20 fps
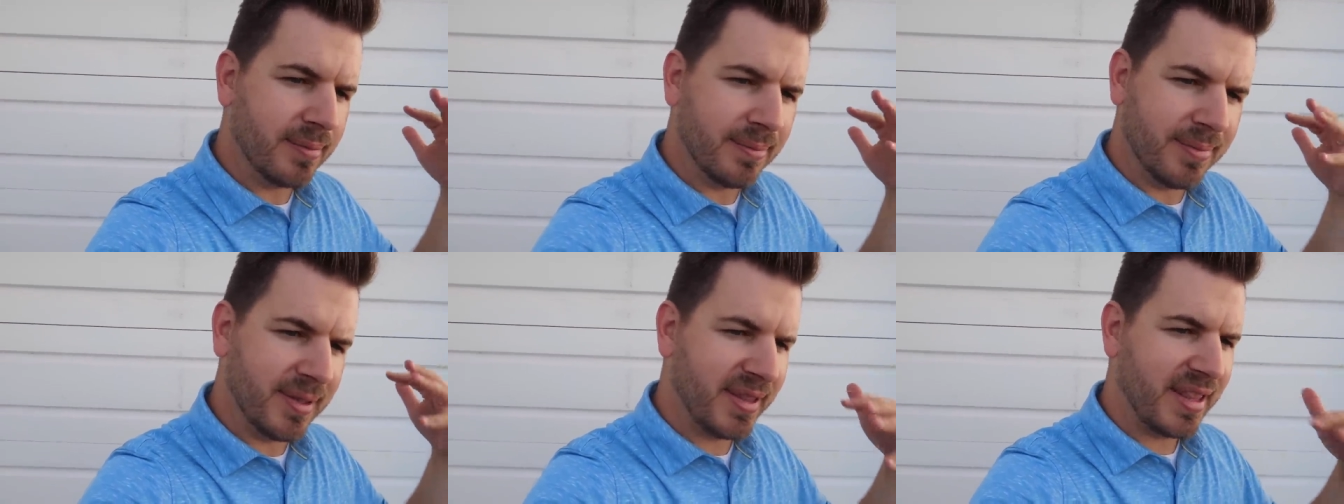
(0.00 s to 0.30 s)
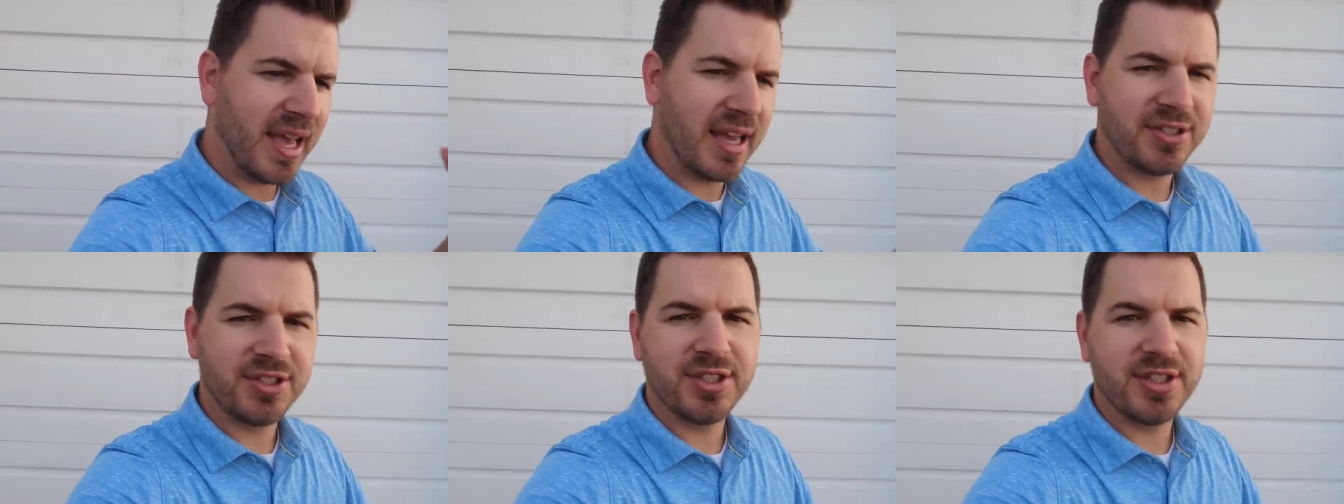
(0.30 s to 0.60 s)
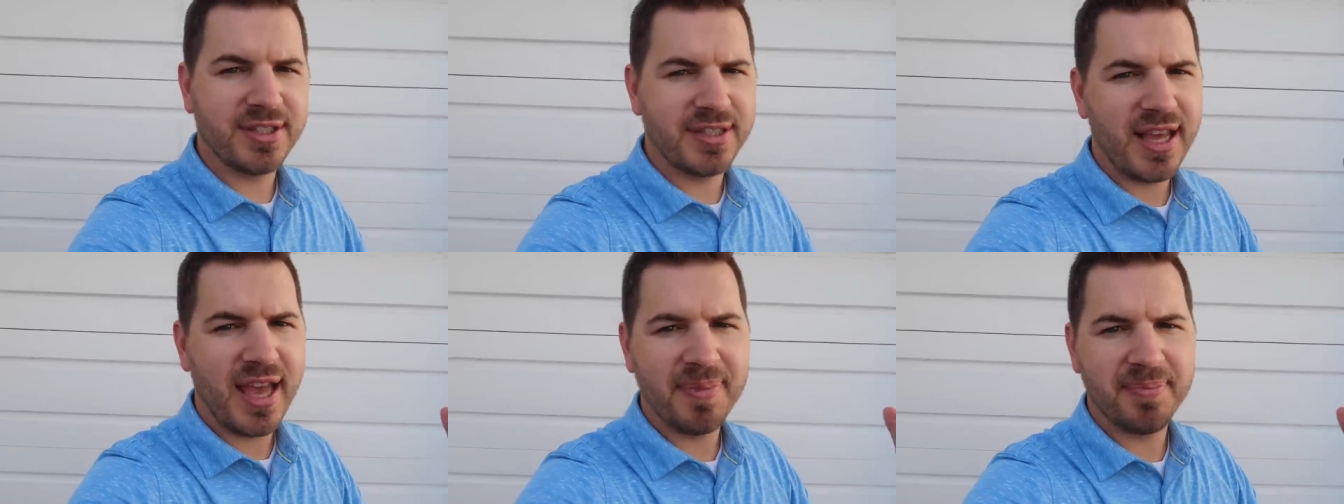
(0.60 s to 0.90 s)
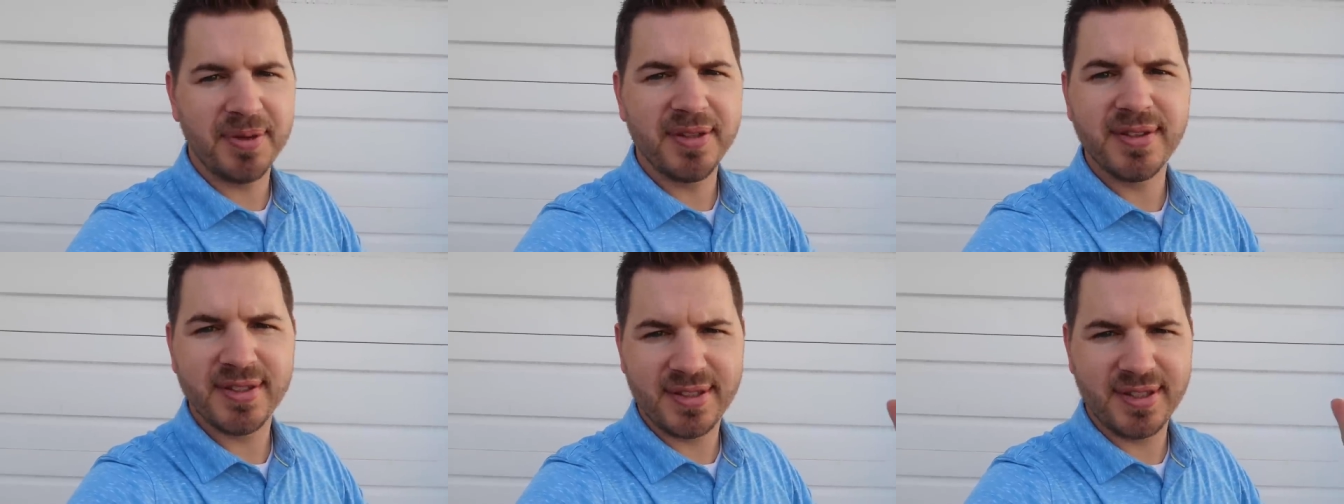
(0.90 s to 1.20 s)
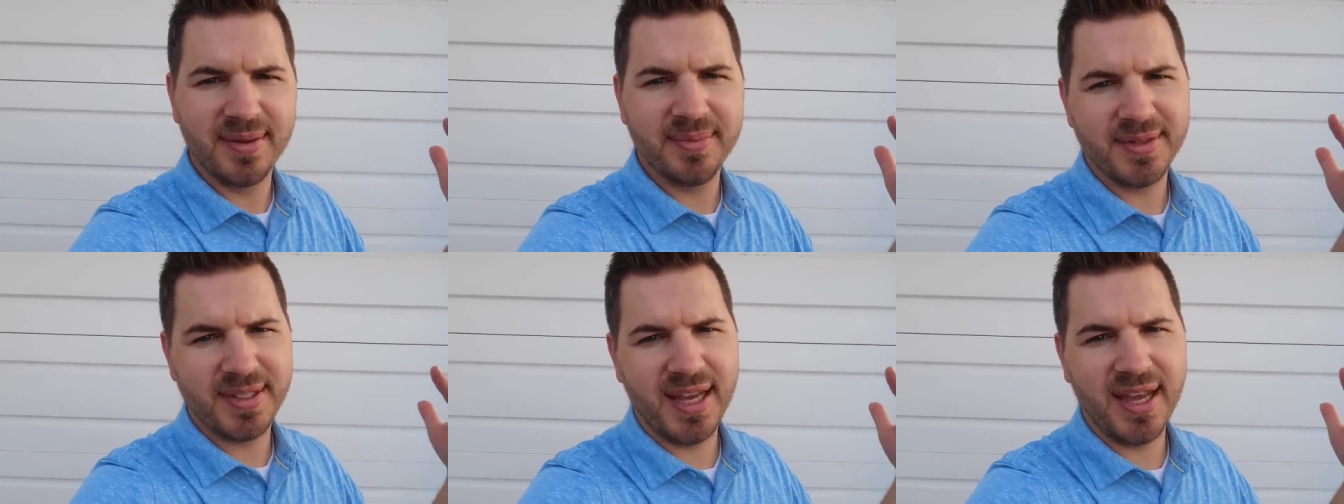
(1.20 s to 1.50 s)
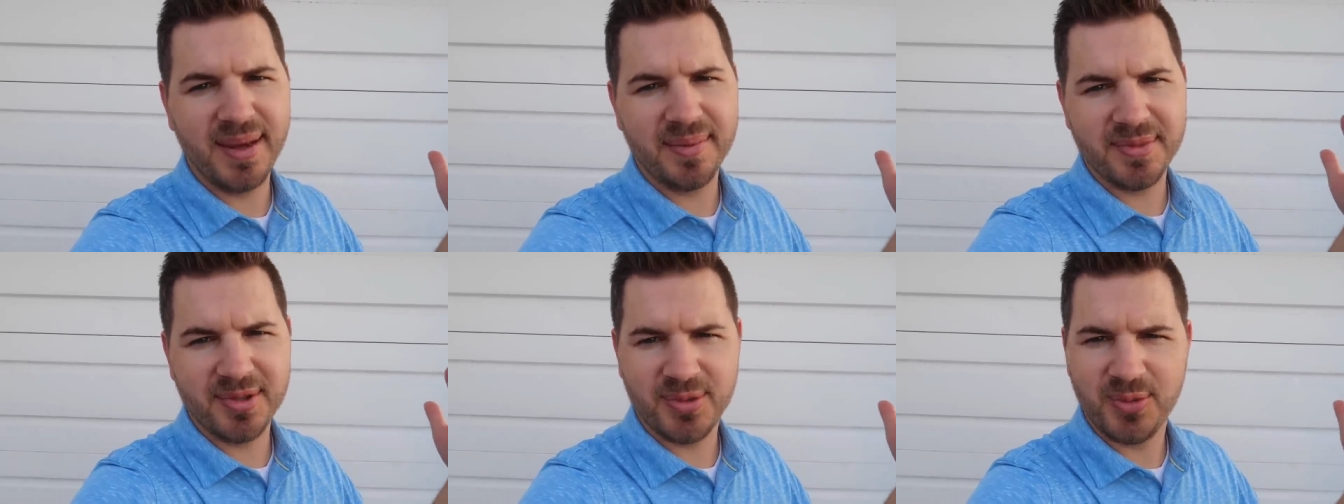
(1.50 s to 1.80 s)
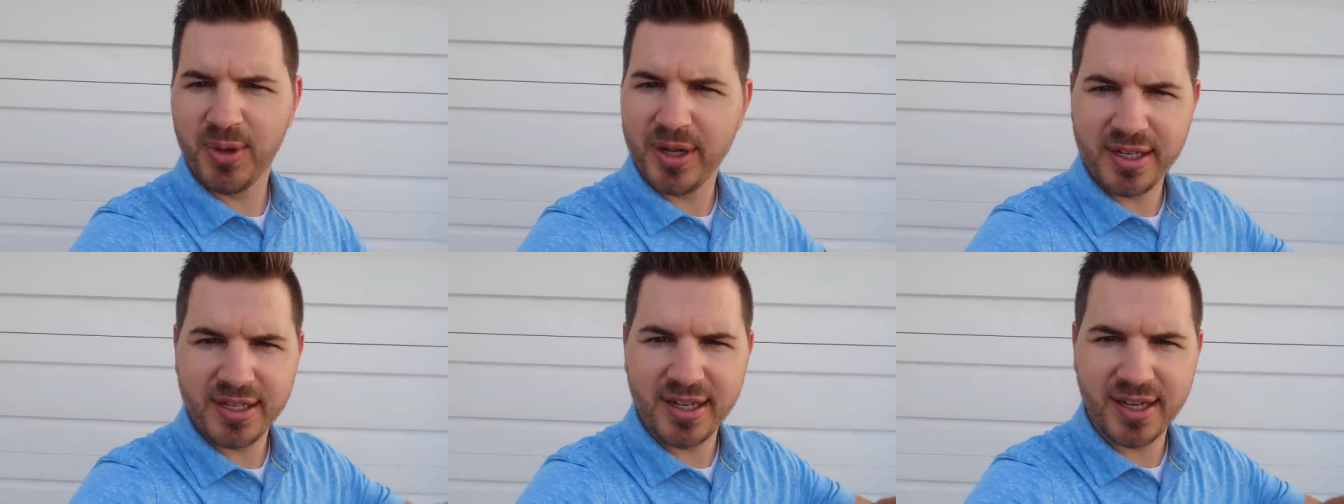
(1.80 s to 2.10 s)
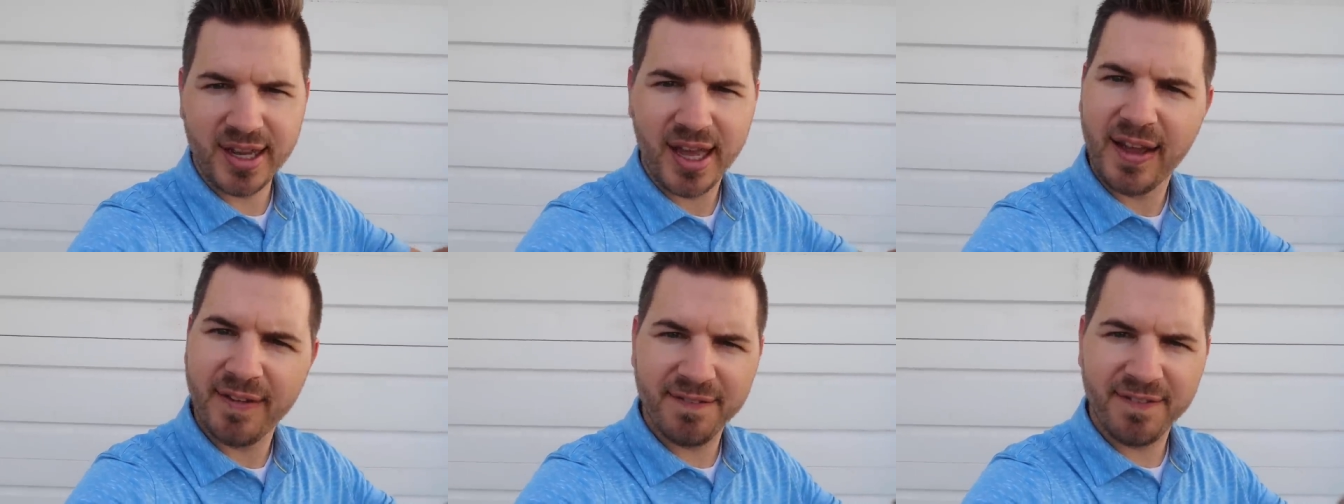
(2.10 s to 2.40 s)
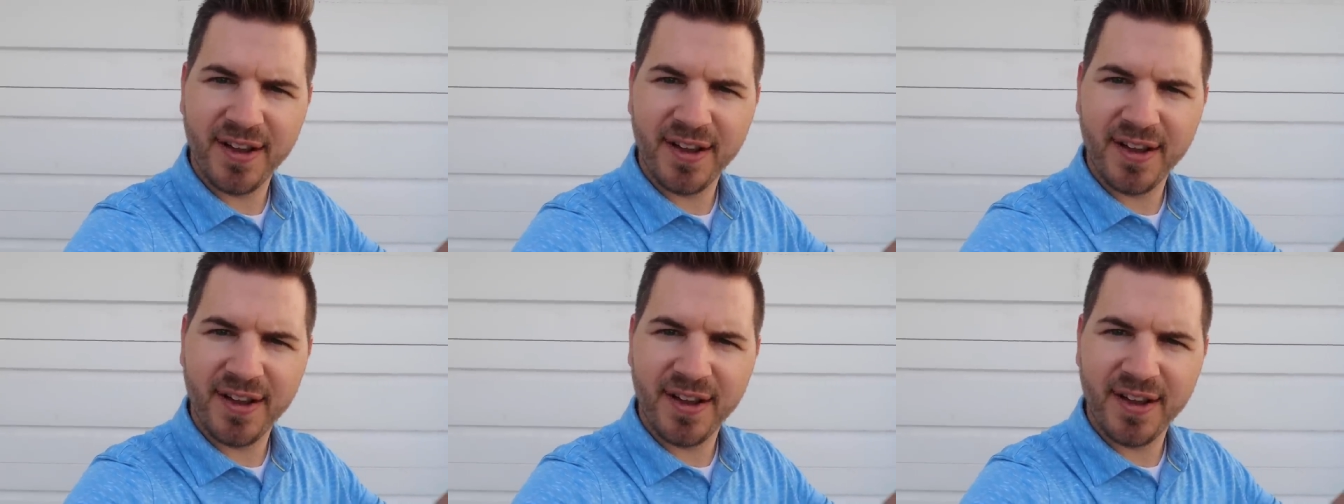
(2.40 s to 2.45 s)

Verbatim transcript: But that just happens sometimes when you got